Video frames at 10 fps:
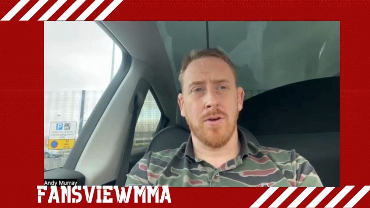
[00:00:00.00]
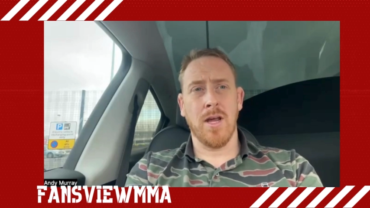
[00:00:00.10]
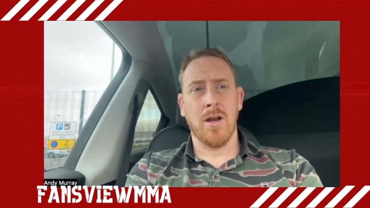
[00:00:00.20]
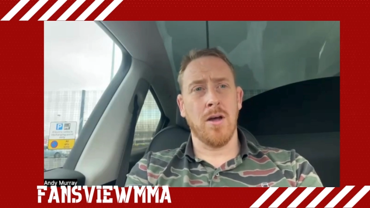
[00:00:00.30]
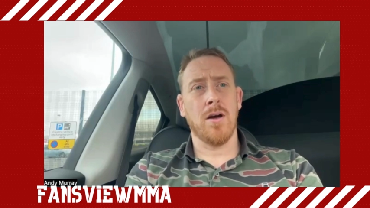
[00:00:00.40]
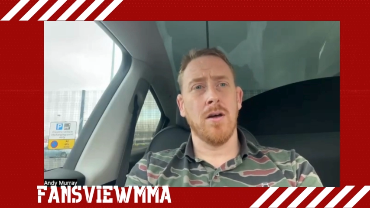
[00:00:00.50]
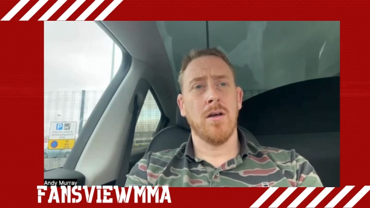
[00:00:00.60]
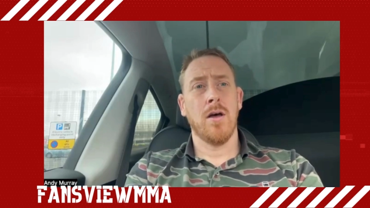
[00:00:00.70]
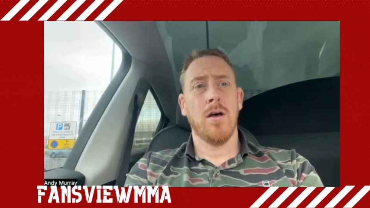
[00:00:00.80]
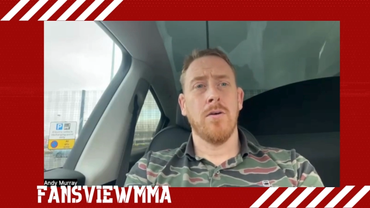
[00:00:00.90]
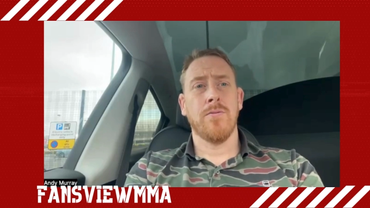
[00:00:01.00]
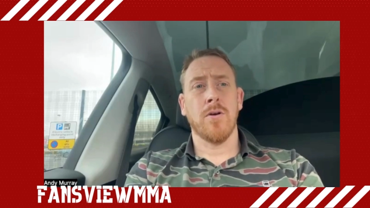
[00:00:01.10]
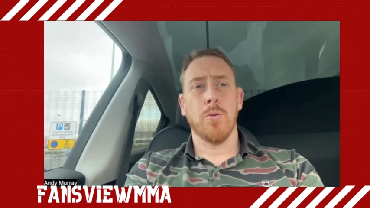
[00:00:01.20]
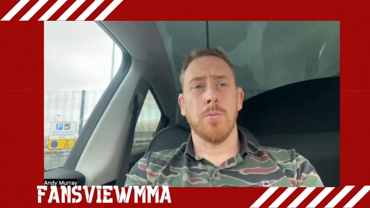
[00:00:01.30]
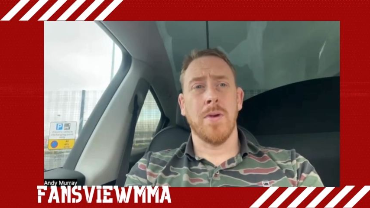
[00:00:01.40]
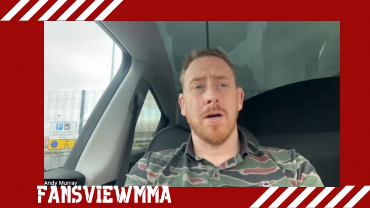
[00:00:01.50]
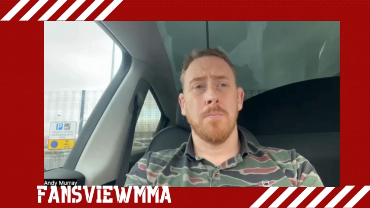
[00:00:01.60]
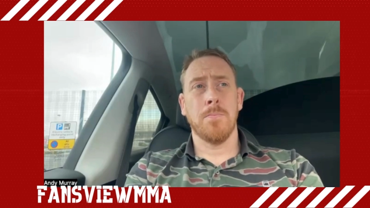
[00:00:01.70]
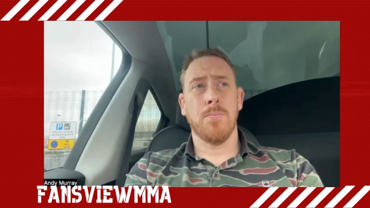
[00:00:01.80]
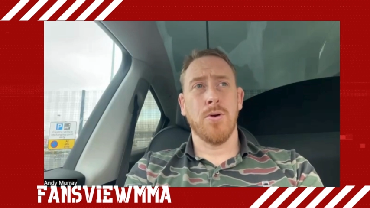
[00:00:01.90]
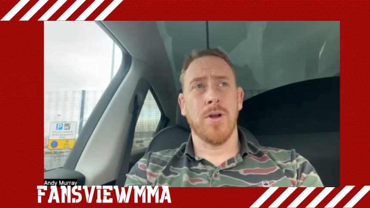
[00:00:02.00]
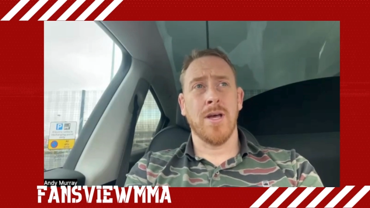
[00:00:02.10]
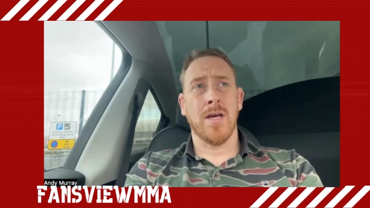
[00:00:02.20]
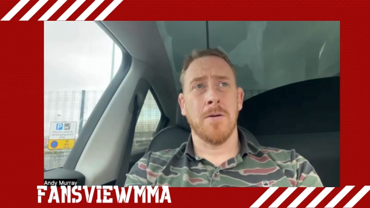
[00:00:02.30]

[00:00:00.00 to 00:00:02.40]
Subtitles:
rate or not for open mat. But